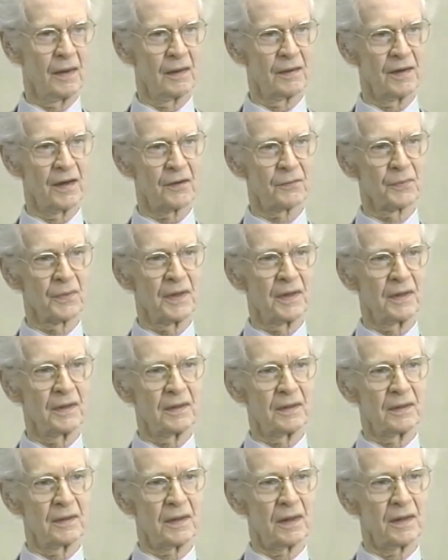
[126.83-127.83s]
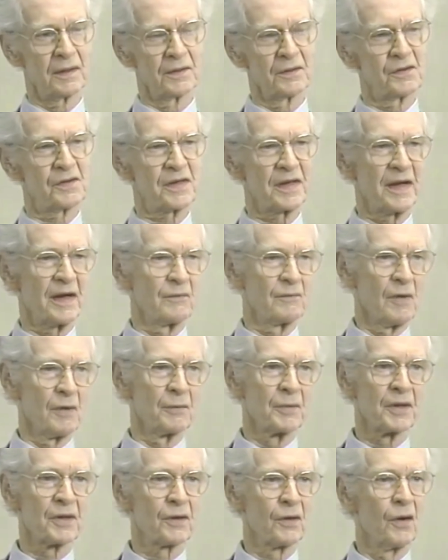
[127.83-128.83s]
that we understand
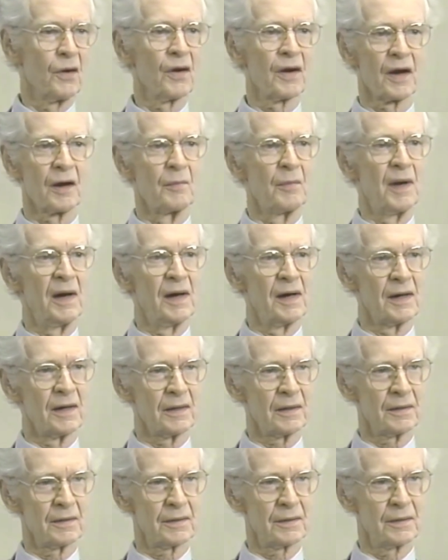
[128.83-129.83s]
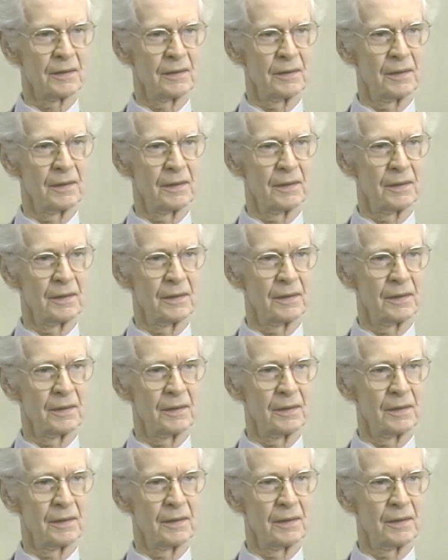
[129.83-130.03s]
what we call our mind.